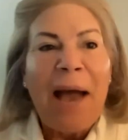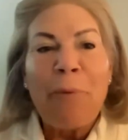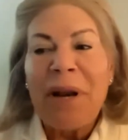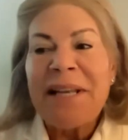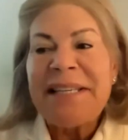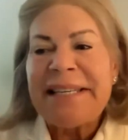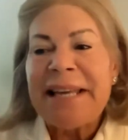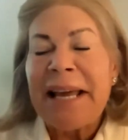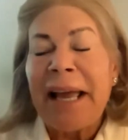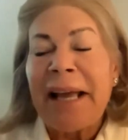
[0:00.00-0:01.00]
I want
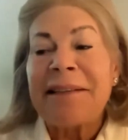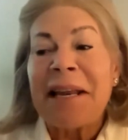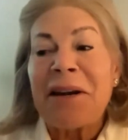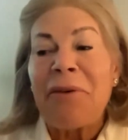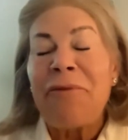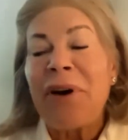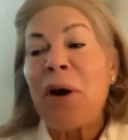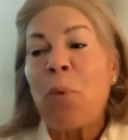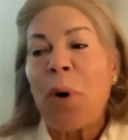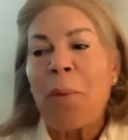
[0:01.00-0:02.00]
to extend a
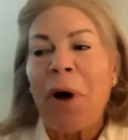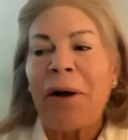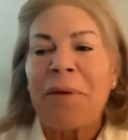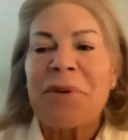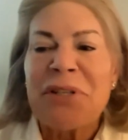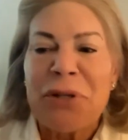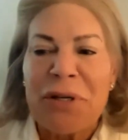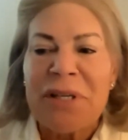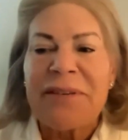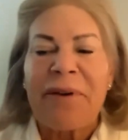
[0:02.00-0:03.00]
very warm welcome to
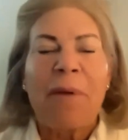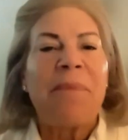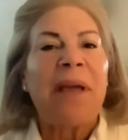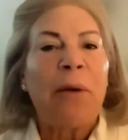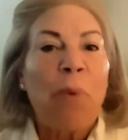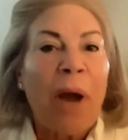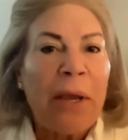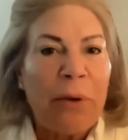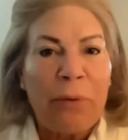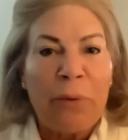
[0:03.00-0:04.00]
students from the
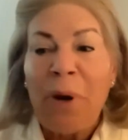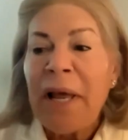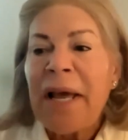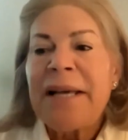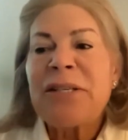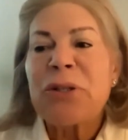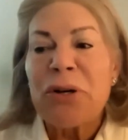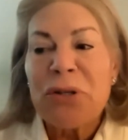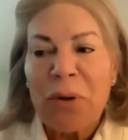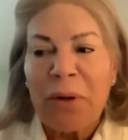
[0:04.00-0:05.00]
NYU
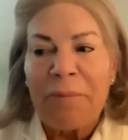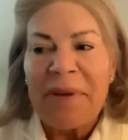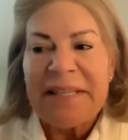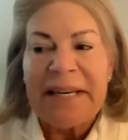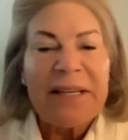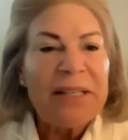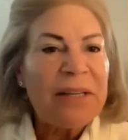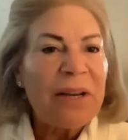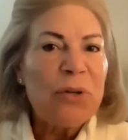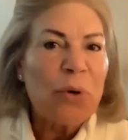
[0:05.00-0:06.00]
Stern School of
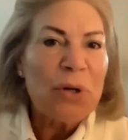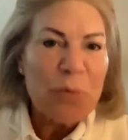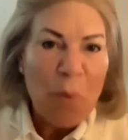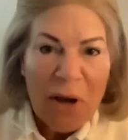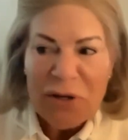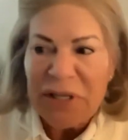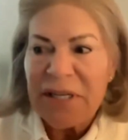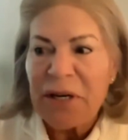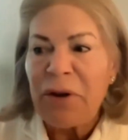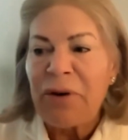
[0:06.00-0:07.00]
Business, George
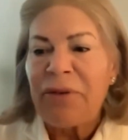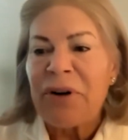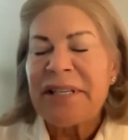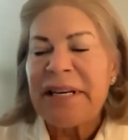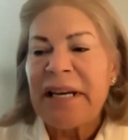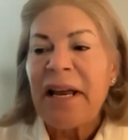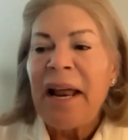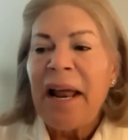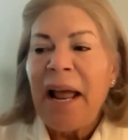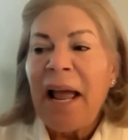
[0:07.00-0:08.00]
Washington University,
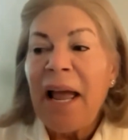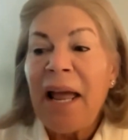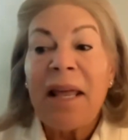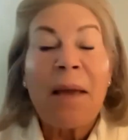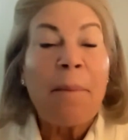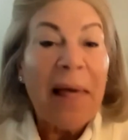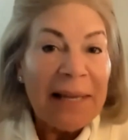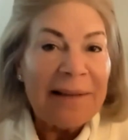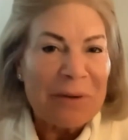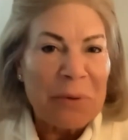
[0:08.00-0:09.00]
and the
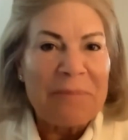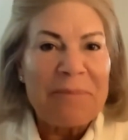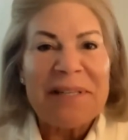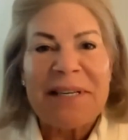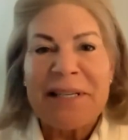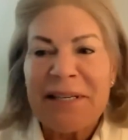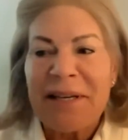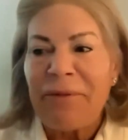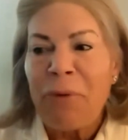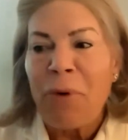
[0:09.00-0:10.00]
Gabelli School of Business
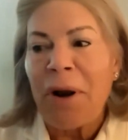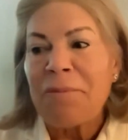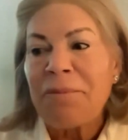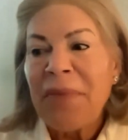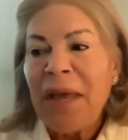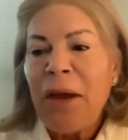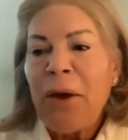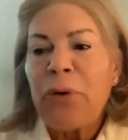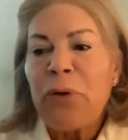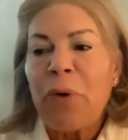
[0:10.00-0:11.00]
at Fordham,
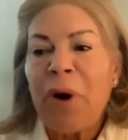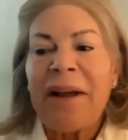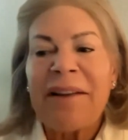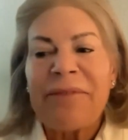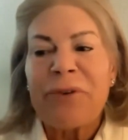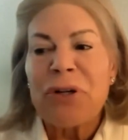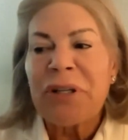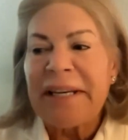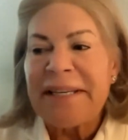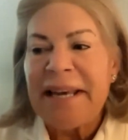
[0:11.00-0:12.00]
who are joining us
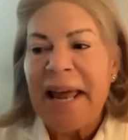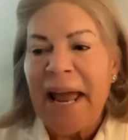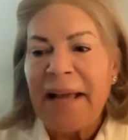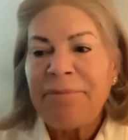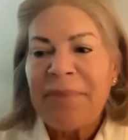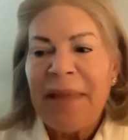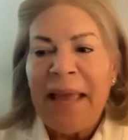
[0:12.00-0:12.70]
virtually today,